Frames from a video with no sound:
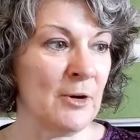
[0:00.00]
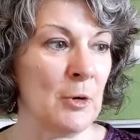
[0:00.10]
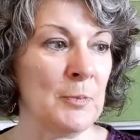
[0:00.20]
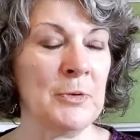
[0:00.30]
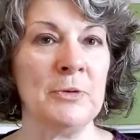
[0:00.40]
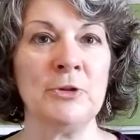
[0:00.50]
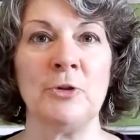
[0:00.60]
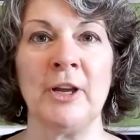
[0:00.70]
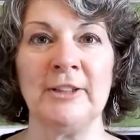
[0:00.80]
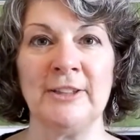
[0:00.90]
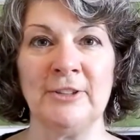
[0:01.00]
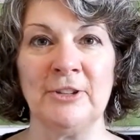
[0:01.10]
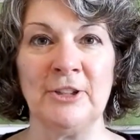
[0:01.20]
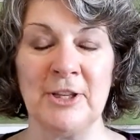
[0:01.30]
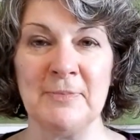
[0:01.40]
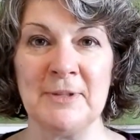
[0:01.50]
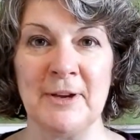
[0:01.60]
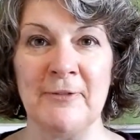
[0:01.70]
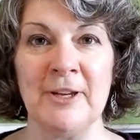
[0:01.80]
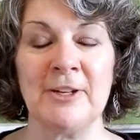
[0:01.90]
I hope you enjoy a little glimpse
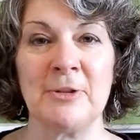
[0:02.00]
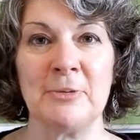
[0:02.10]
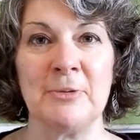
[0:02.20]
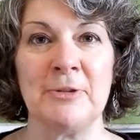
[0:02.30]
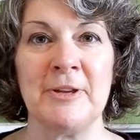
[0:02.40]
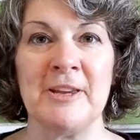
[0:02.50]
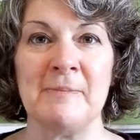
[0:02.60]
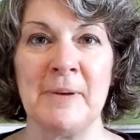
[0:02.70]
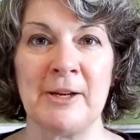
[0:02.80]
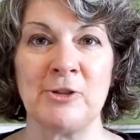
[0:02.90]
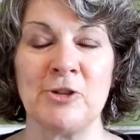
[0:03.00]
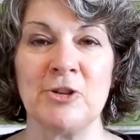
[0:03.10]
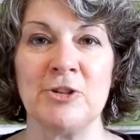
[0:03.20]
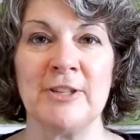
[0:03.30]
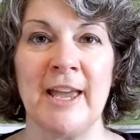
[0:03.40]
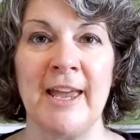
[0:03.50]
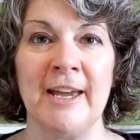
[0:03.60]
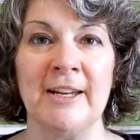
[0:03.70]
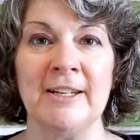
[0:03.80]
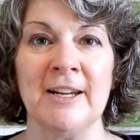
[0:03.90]
of it through the pictures
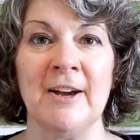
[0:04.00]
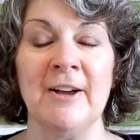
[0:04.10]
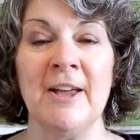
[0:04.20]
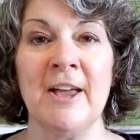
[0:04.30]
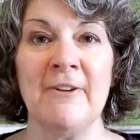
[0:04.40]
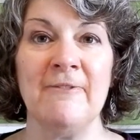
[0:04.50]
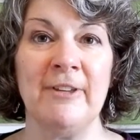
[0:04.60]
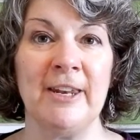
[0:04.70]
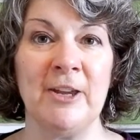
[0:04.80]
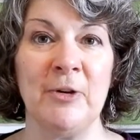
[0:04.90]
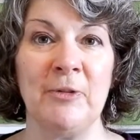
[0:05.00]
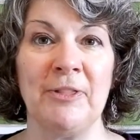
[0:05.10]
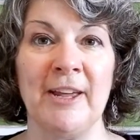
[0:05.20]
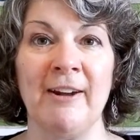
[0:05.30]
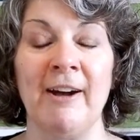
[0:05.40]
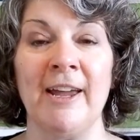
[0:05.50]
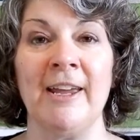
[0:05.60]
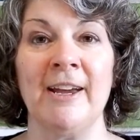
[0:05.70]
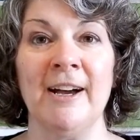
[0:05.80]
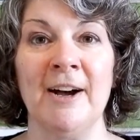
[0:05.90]
and video that
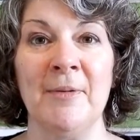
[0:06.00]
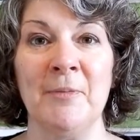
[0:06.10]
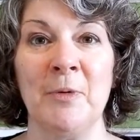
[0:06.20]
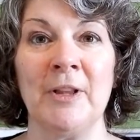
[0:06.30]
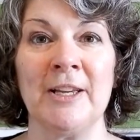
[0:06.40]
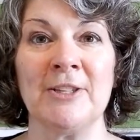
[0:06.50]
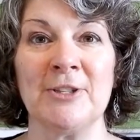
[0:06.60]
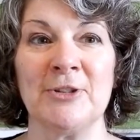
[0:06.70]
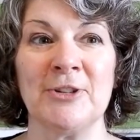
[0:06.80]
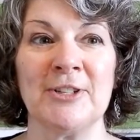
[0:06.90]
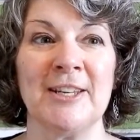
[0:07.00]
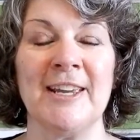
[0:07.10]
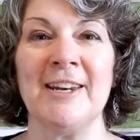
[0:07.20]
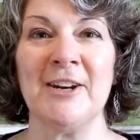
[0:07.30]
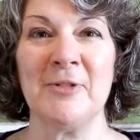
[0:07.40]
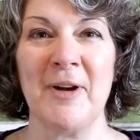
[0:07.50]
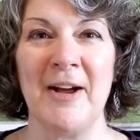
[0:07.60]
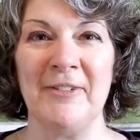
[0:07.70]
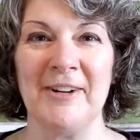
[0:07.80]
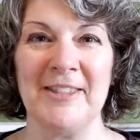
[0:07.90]
I will insert in and
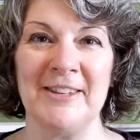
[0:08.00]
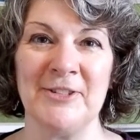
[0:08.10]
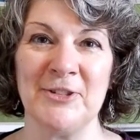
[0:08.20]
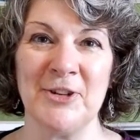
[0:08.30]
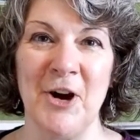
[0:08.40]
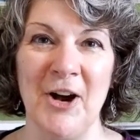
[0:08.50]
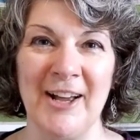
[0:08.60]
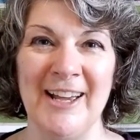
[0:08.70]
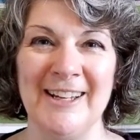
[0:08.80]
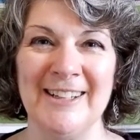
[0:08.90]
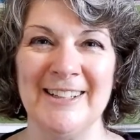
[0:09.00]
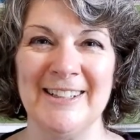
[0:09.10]
around this talk.